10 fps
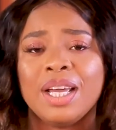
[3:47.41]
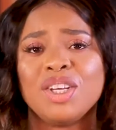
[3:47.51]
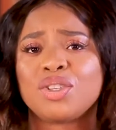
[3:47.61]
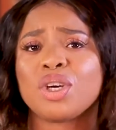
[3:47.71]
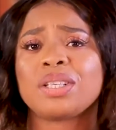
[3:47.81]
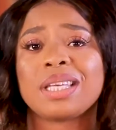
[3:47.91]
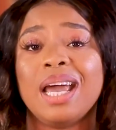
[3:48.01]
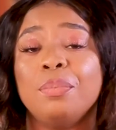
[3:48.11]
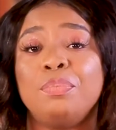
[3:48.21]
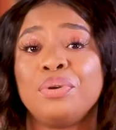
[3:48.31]
It's just
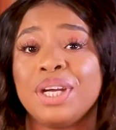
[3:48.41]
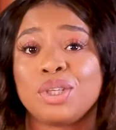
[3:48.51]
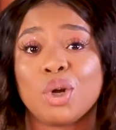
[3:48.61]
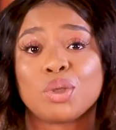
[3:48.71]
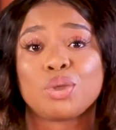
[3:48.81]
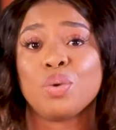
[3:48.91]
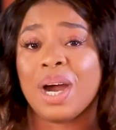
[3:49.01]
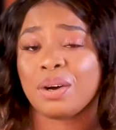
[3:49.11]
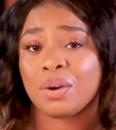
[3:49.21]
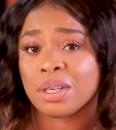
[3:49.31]
a bridge or two
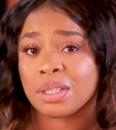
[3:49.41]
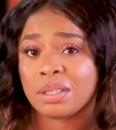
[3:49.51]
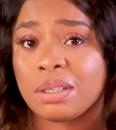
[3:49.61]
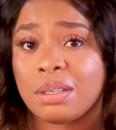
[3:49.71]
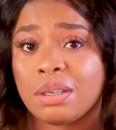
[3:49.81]
across